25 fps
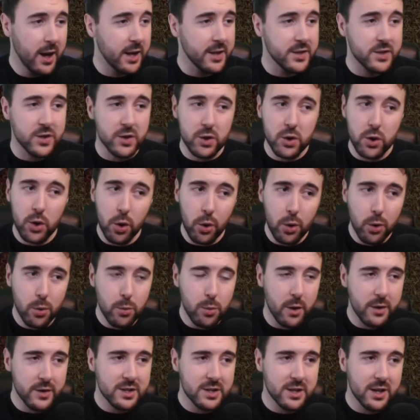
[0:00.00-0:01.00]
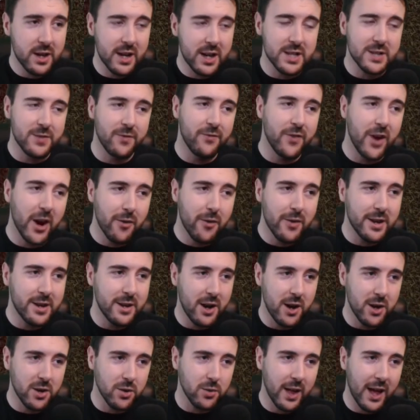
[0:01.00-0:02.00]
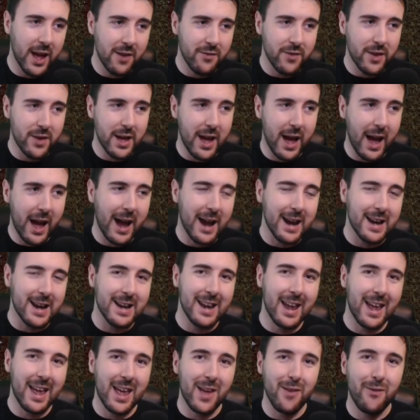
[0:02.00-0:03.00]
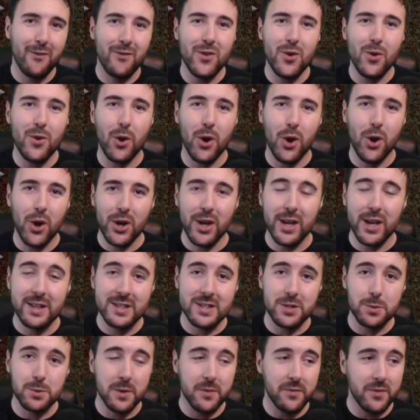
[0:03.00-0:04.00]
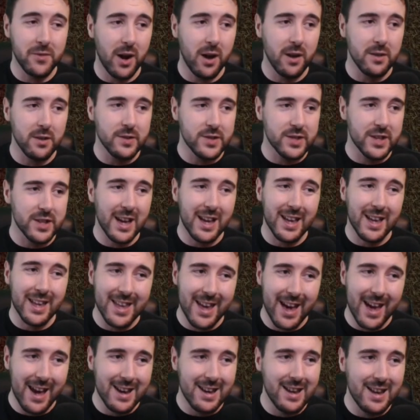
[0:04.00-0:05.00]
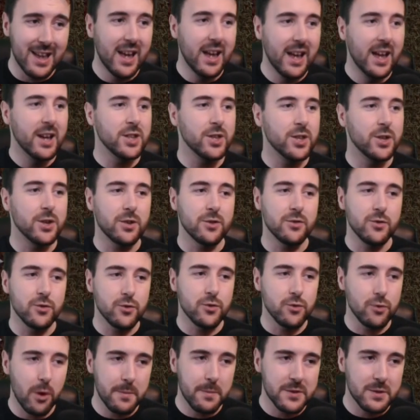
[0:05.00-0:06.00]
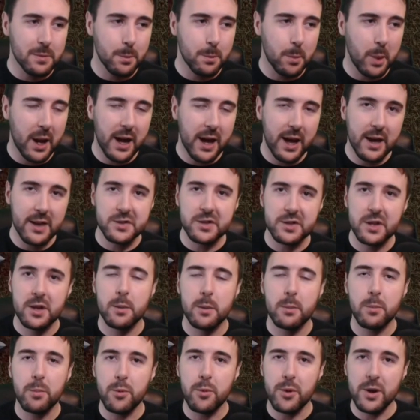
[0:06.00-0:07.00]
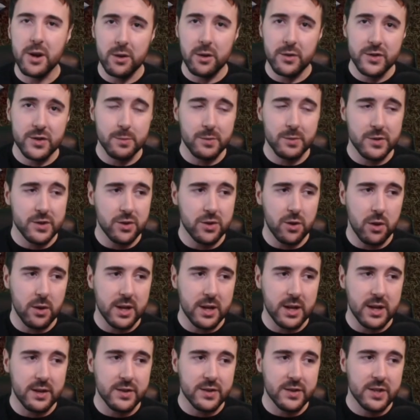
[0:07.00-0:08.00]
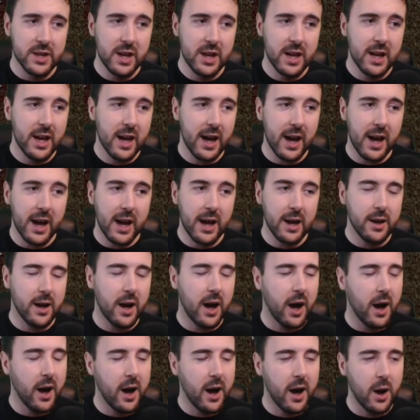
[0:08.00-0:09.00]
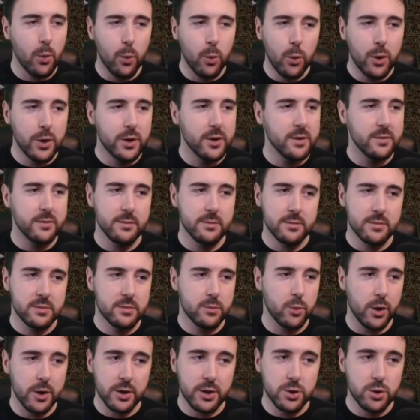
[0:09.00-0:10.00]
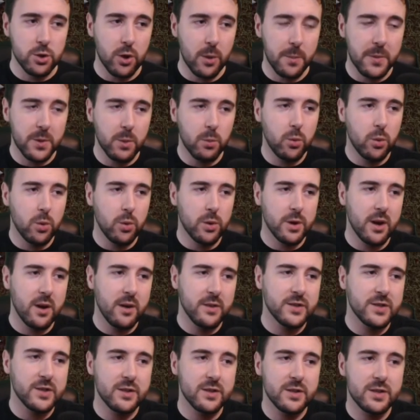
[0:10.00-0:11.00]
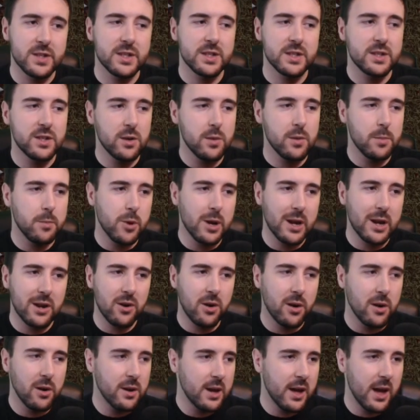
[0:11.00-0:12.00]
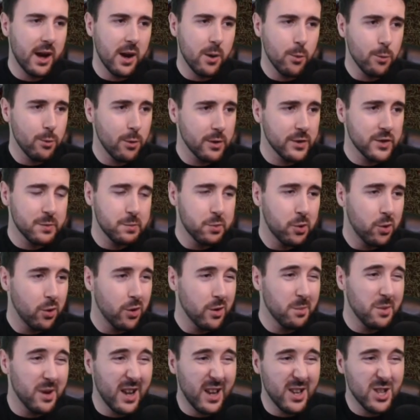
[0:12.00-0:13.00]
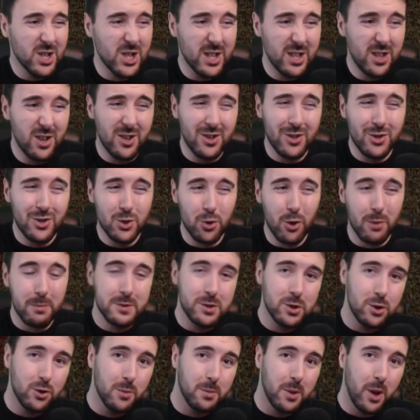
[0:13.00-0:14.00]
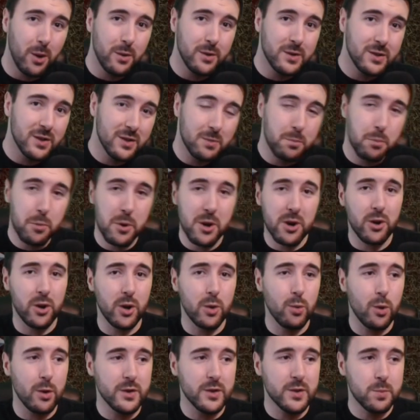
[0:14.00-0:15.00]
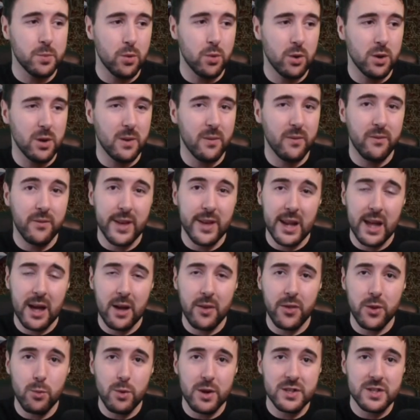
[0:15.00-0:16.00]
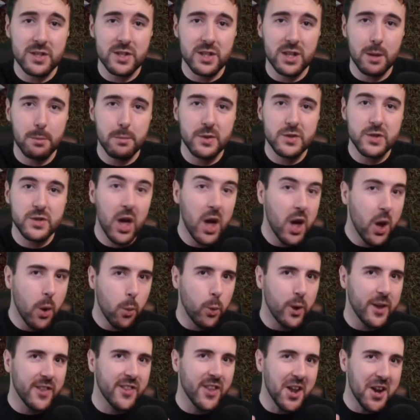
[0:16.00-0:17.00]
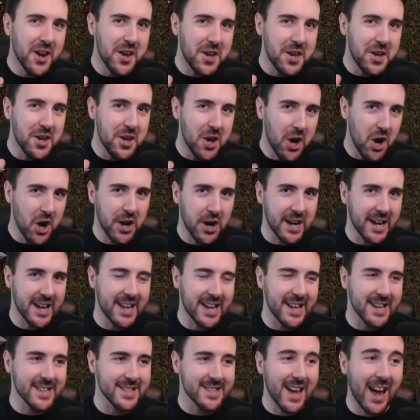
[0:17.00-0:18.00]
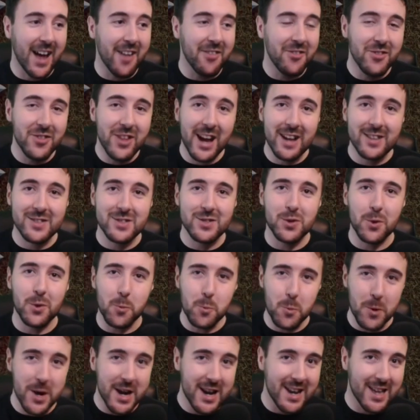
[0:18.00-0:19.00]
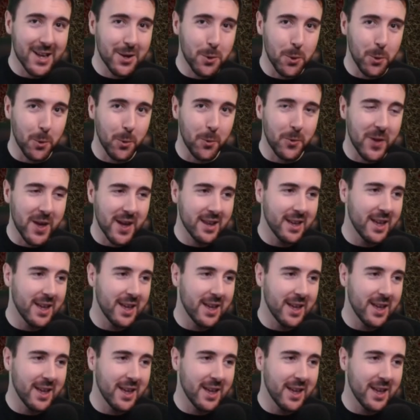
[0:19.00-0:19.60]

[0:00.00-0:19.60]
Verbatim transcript: It's a cool roster, it's very Nurgle heavy, and if you're looking to advance, again, you can drop some players, bring on some Snotlings. I wouldn't want to drop the War Dancers to bring on a Rot Spawn, but actually you could drop two bloaters, bring on a Rot Spawn and fill out the rest of the numbers with Nurglings. And that's the really cool